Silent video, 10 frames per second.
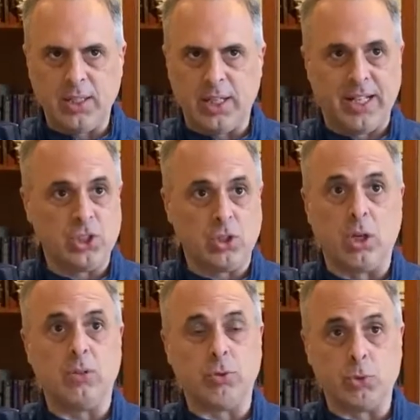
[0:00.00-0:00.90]
and I
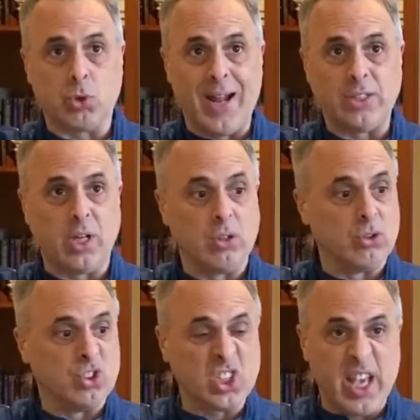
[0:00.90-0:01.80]
started from scratch. I
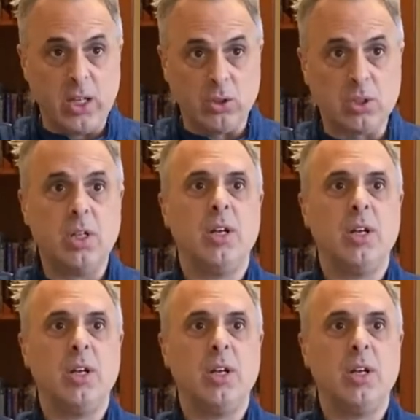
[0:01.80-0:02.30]
learned scales,